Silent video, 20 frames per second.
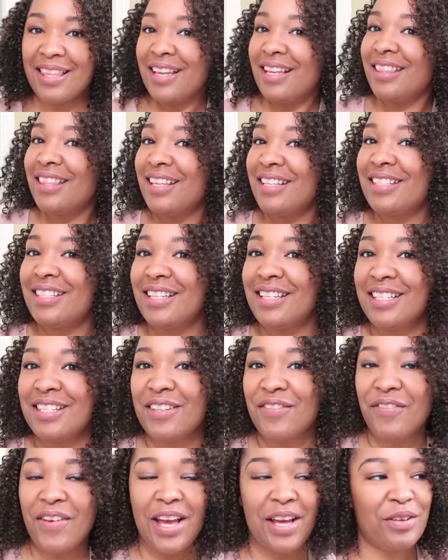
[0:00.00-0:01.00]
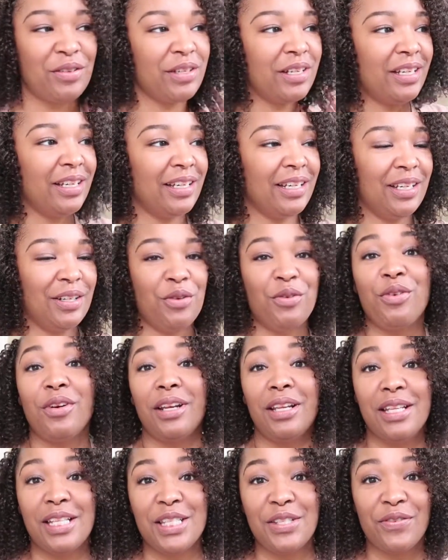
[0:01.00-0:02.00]
think this is the final cut, or at
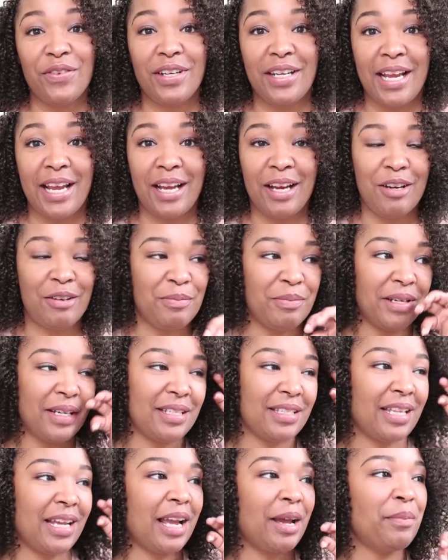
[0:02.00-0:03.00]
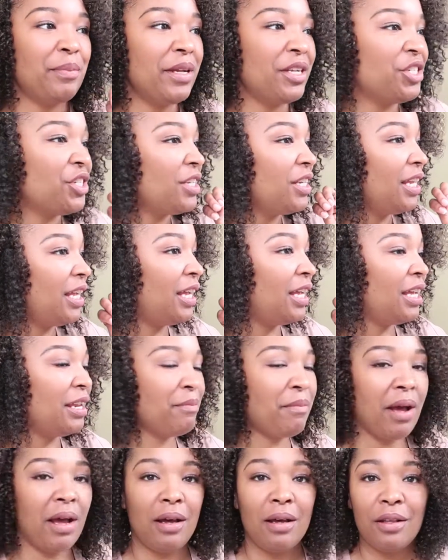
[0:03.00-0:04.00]
least for now, because like I mentioned in
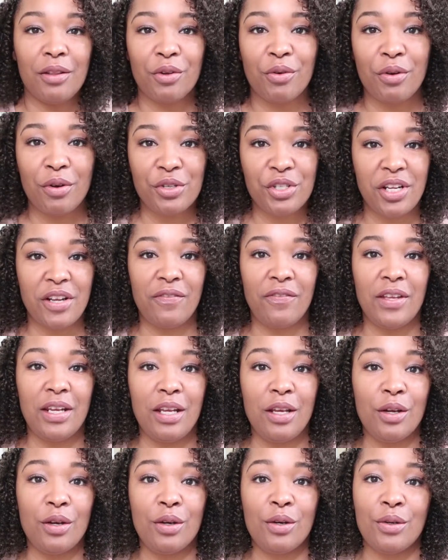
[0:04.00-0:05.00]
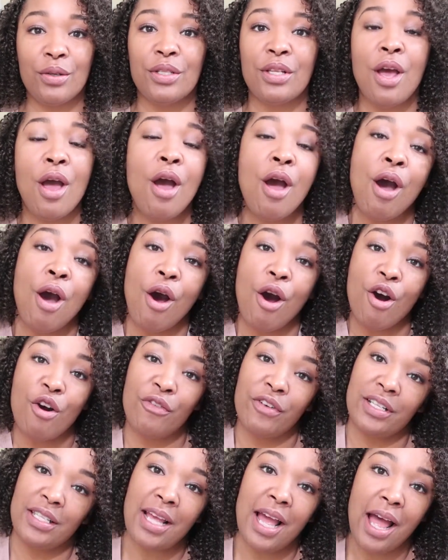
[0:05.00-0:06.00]
my other crochet videos,
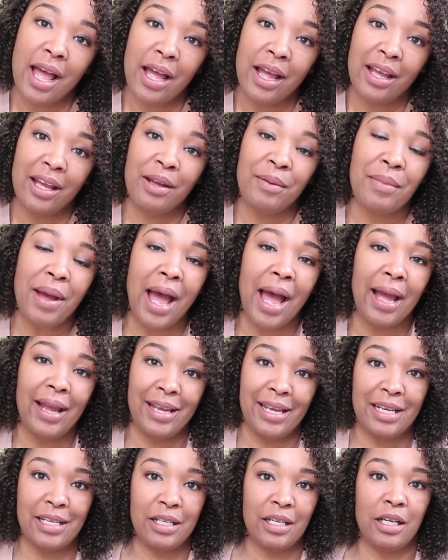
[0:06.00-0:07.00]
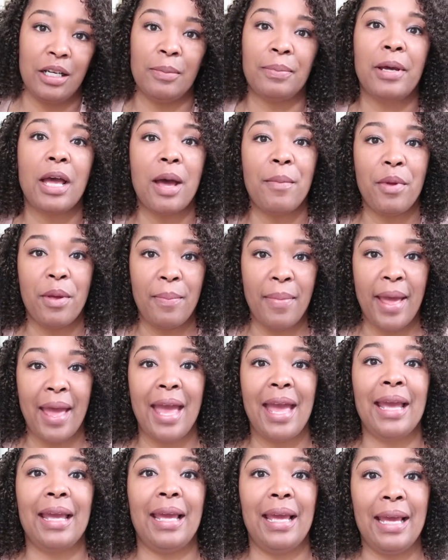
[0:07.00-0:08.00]
over time I end up coming
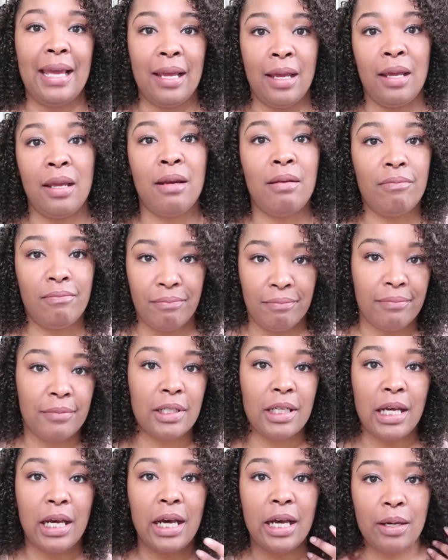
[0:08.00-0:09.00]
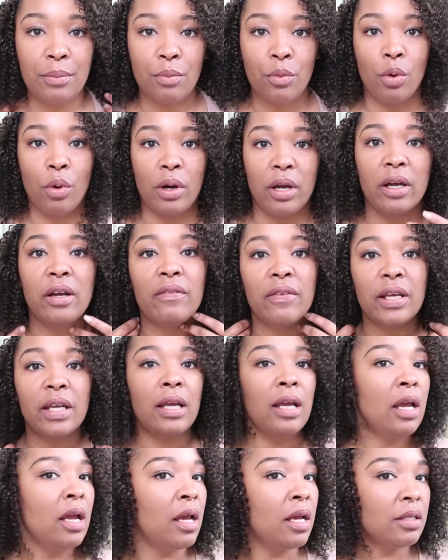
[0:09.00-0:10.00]
back and cutting more of
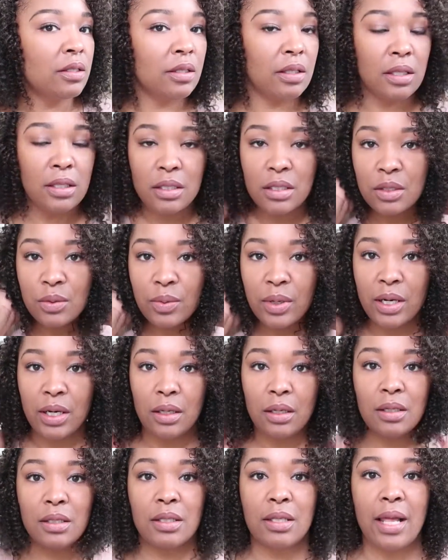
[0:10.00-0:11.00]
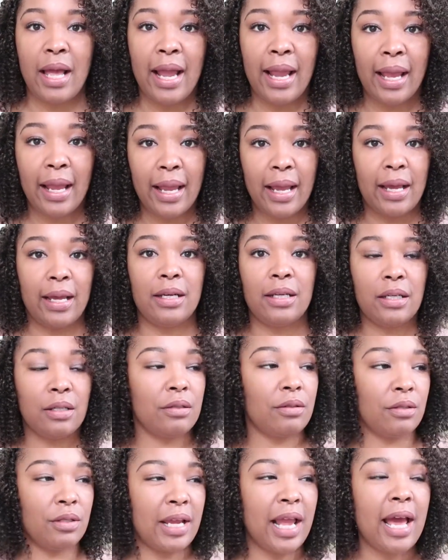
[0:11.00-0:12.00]
it. So this is what it looks like. I
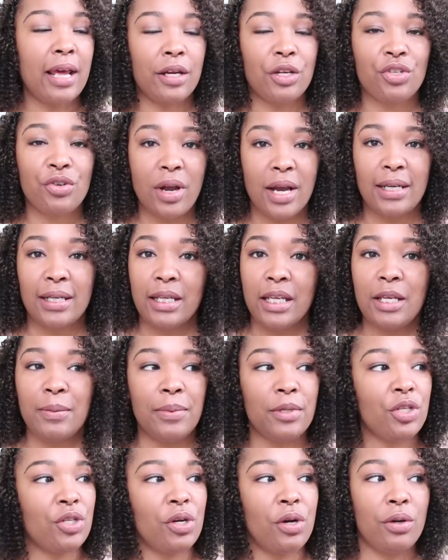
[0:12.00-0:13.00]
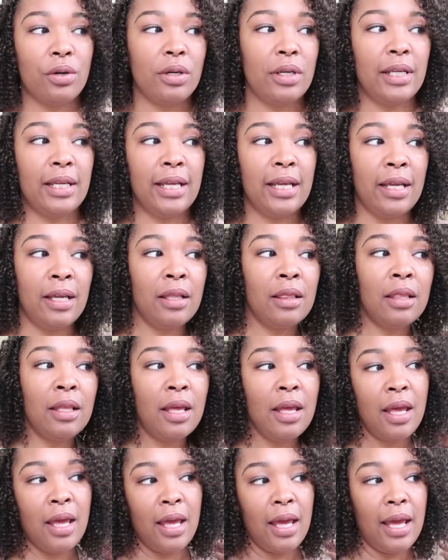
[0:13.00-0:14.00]
kind of try to keep it shoulder length,
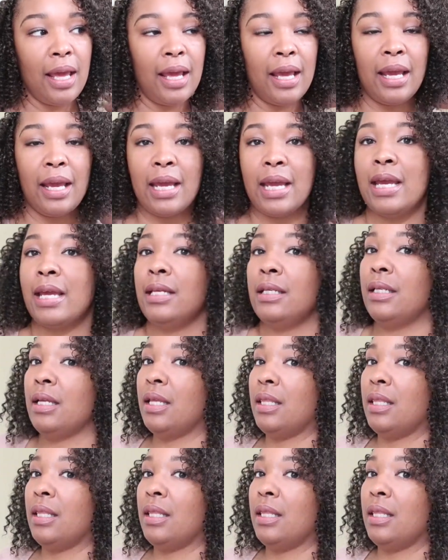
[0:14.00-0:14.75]
and